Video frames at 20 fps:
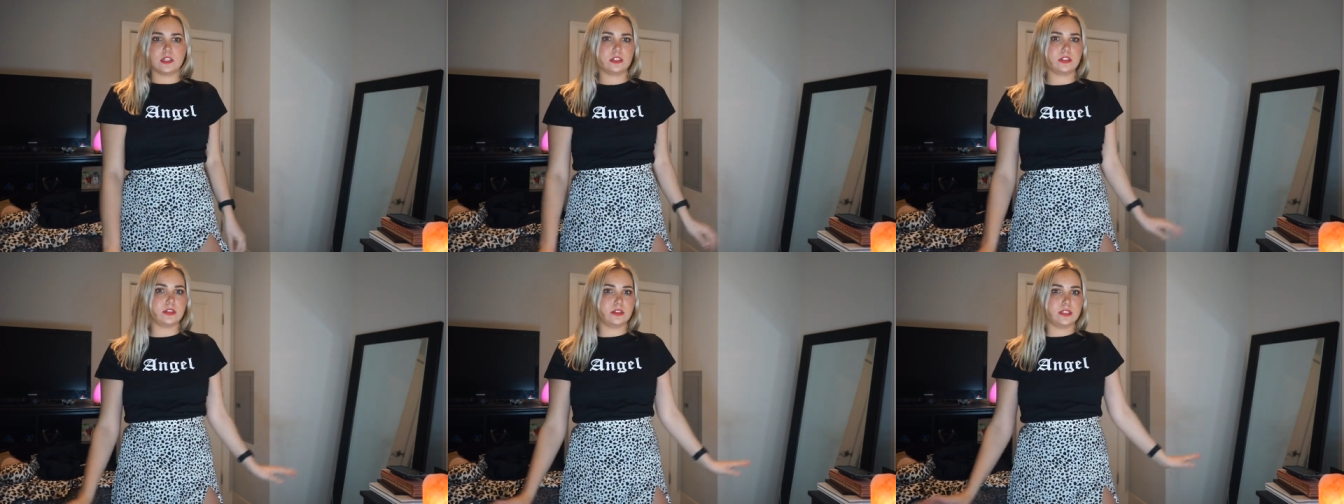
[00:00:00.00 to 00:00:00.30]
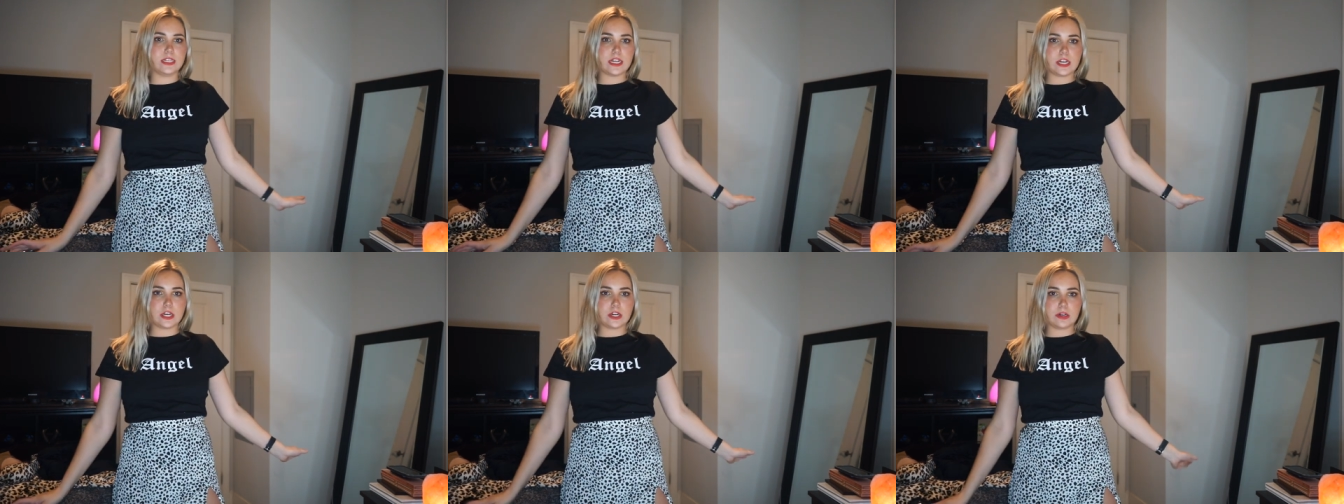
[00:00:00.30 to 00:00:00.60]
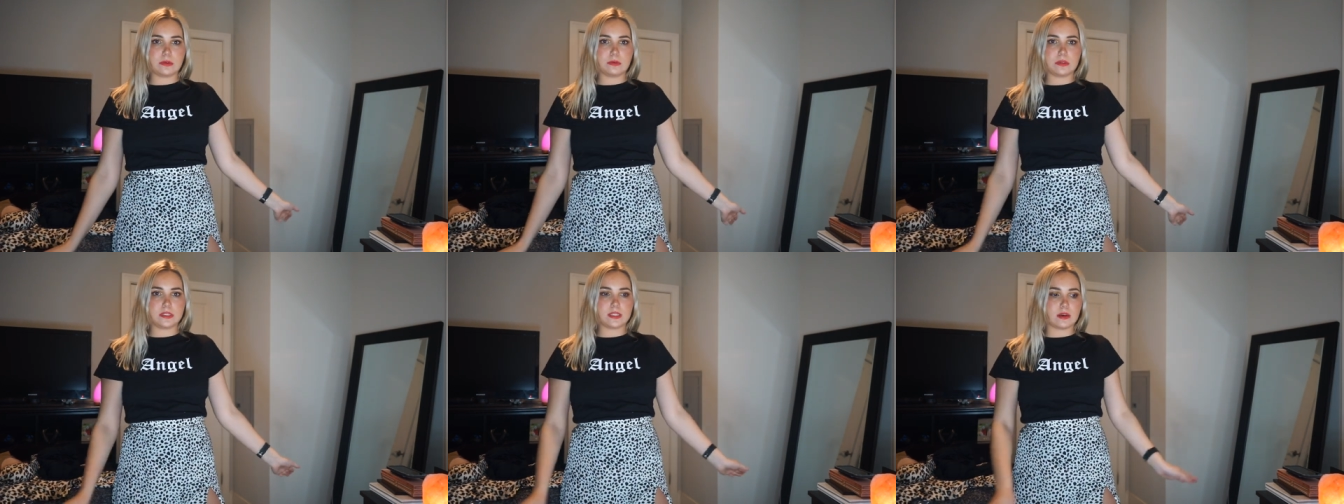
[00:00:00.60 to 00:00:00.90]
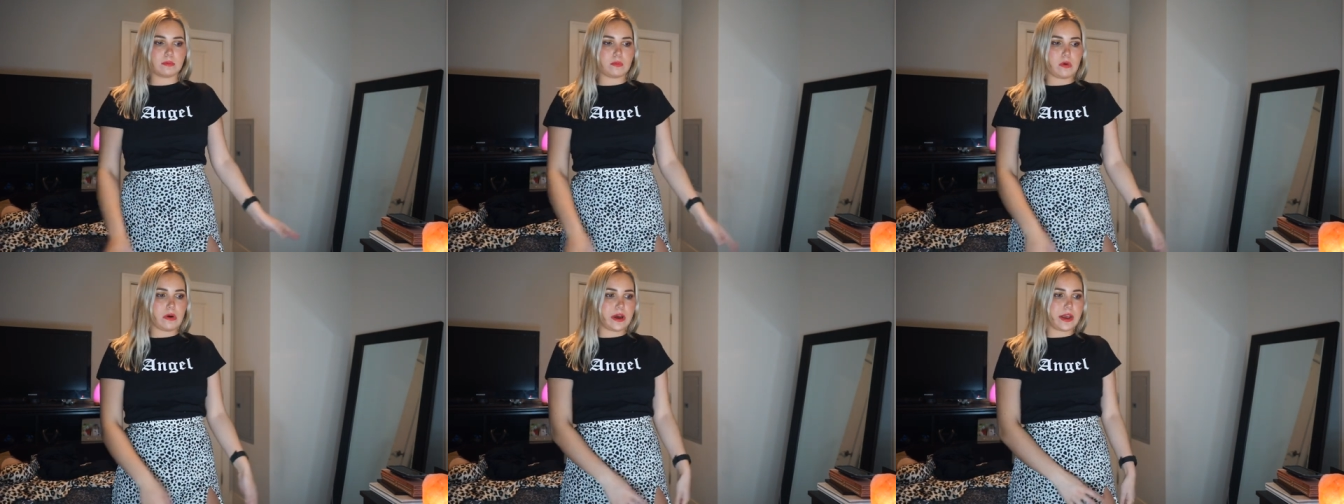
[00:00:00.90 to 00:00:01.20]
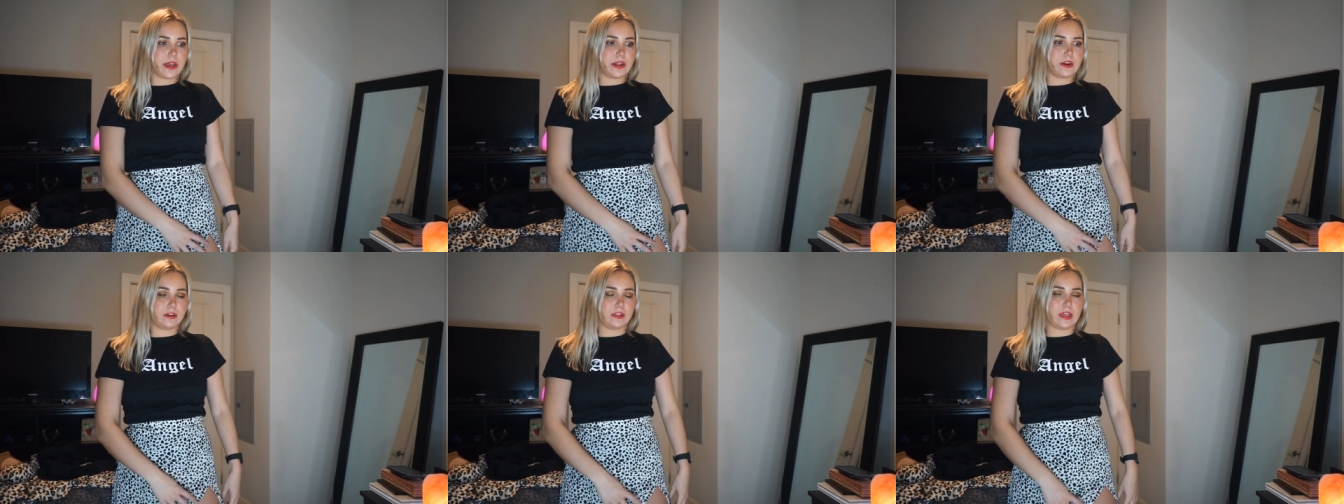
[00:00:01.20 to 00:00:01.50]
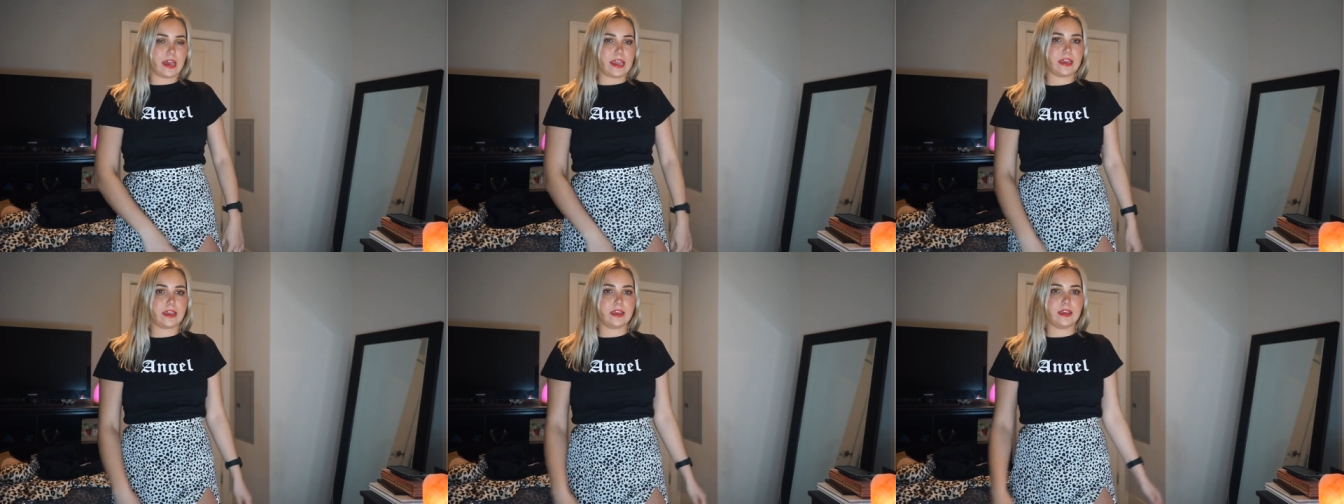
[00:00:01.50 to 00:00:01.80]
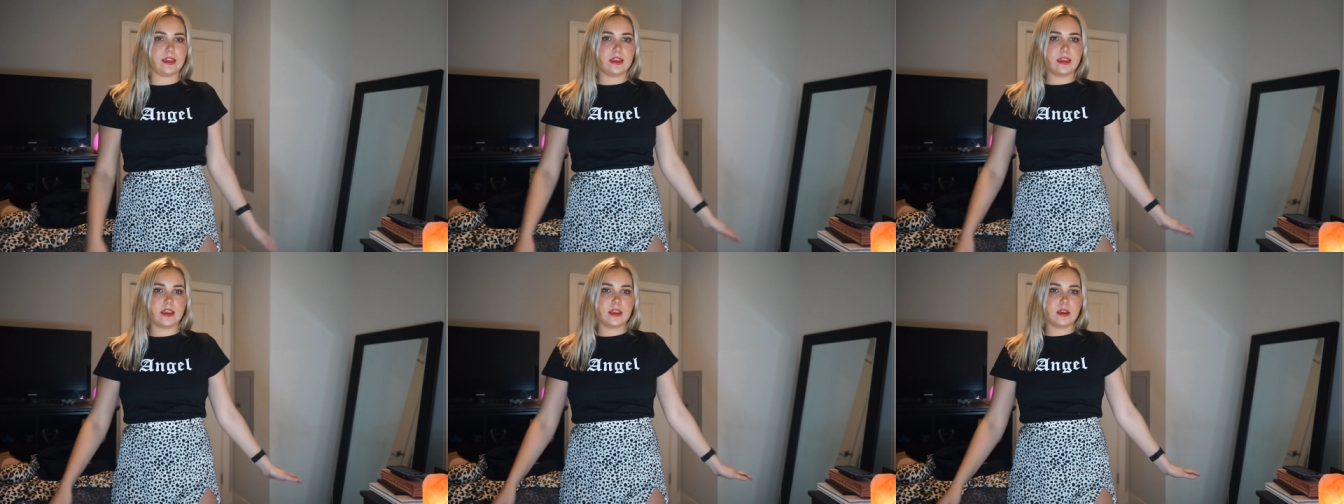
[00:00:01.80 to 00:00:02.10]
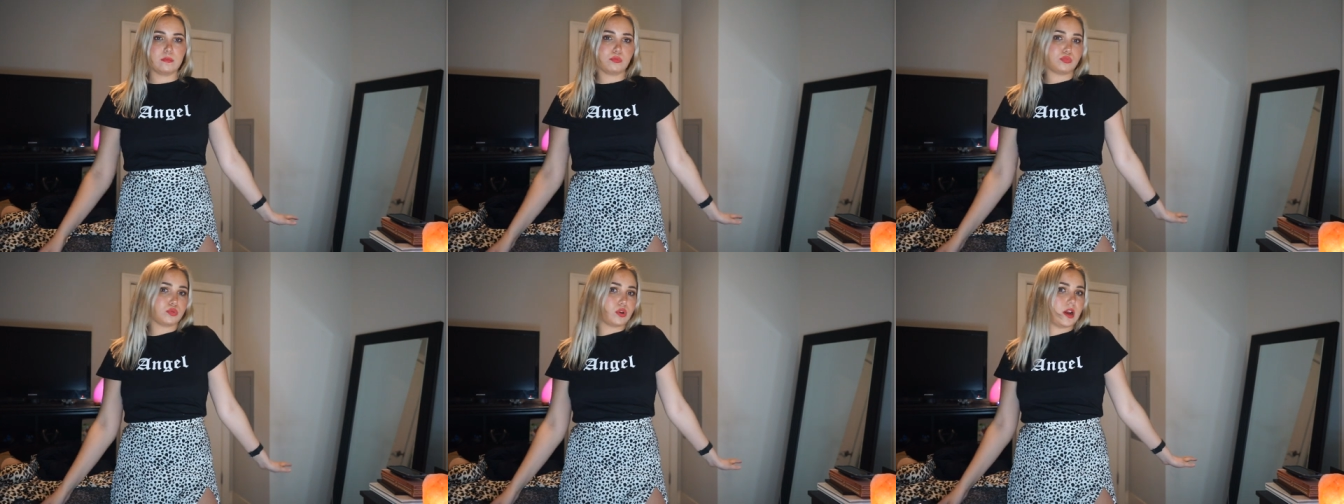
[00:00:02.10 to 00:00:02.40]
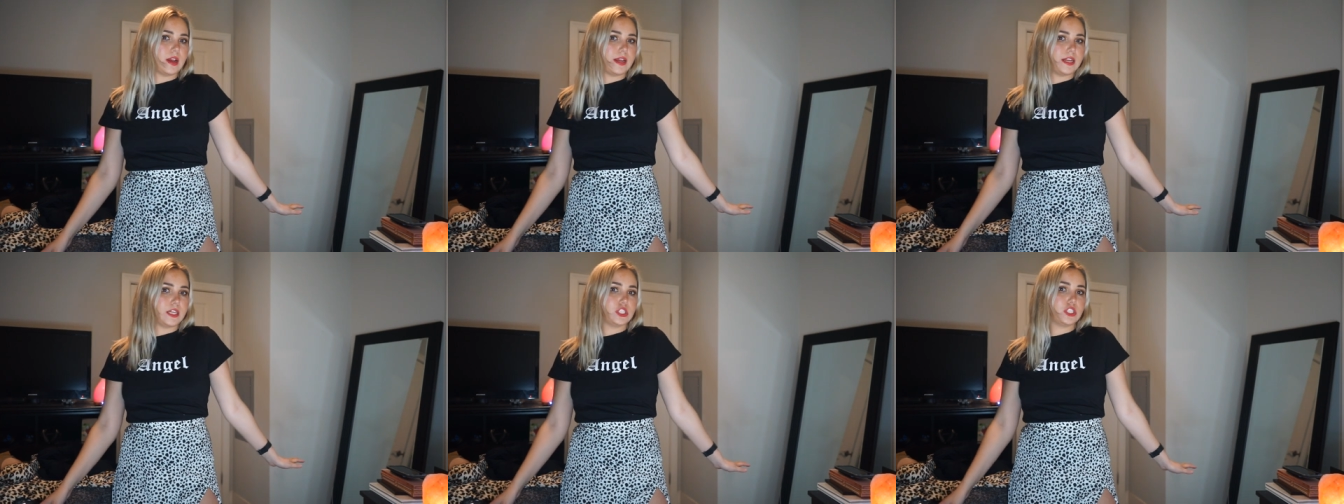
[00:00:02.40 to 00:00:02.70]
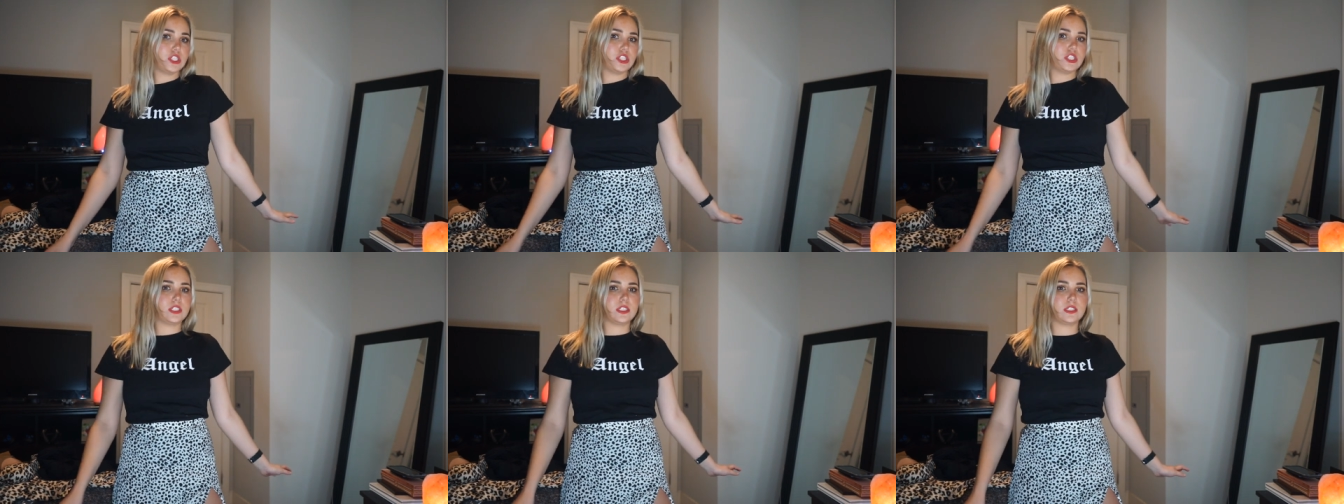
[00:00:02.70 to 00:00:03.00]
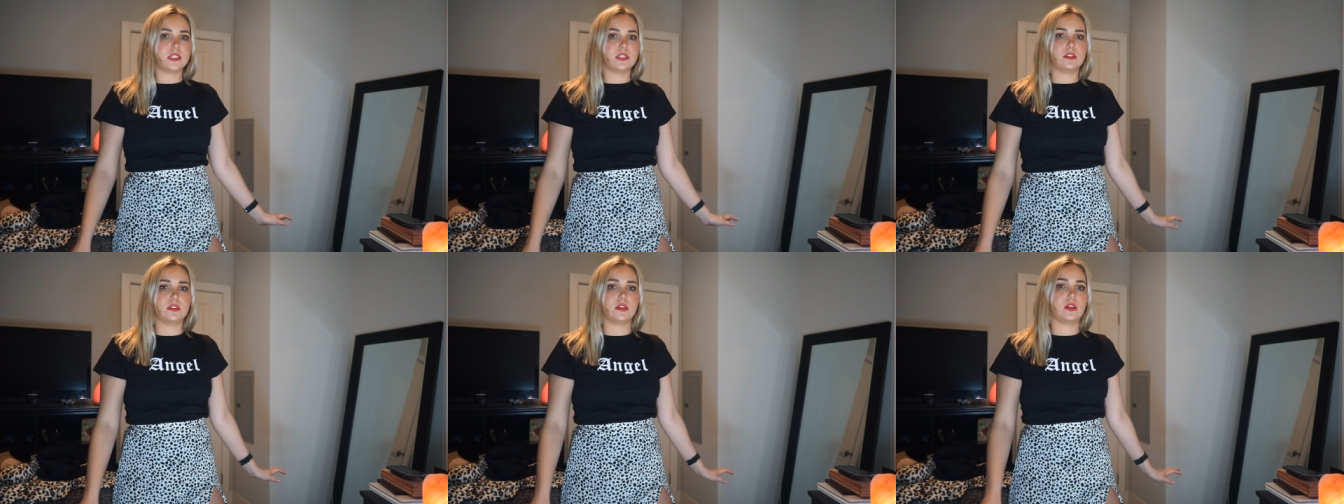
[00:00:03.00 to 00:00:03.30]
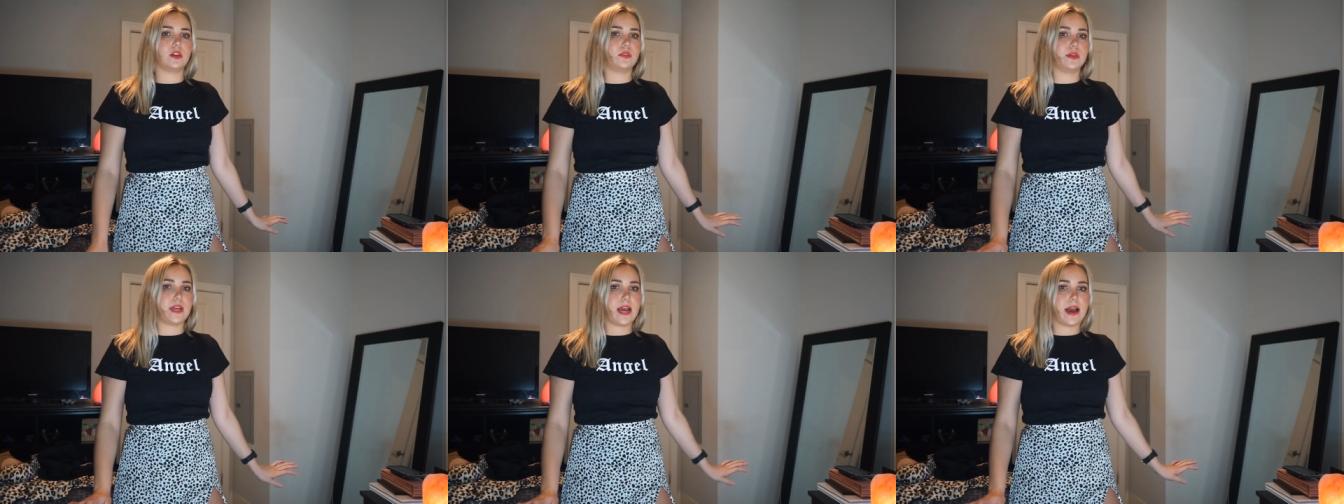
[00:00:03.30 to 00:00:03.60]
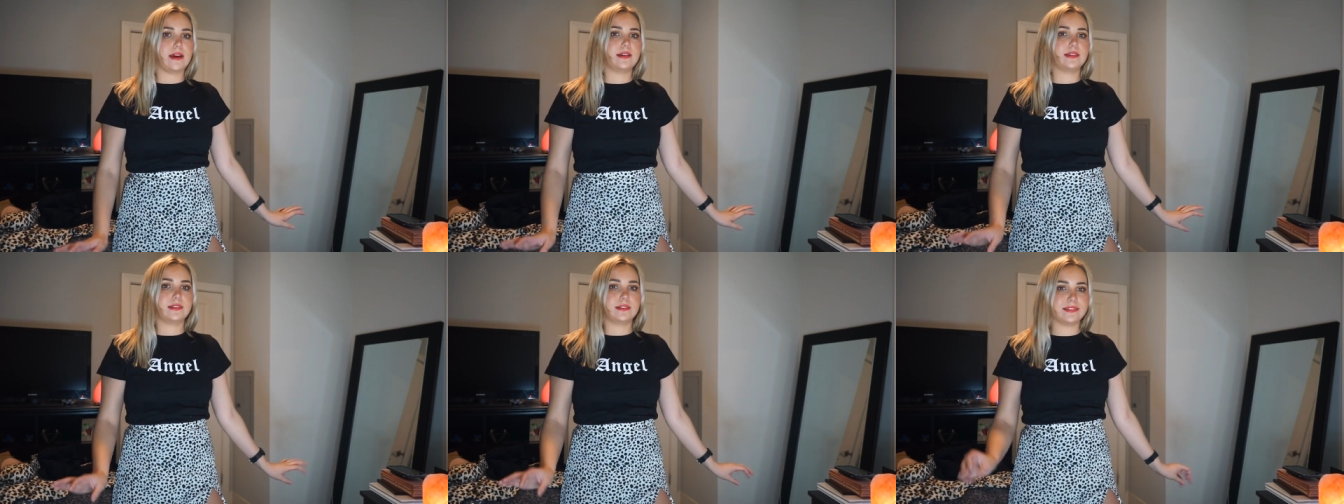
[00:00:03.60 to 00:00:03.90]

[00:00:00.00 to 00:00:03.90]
to dinner with someone or like brunch. Oh yeah.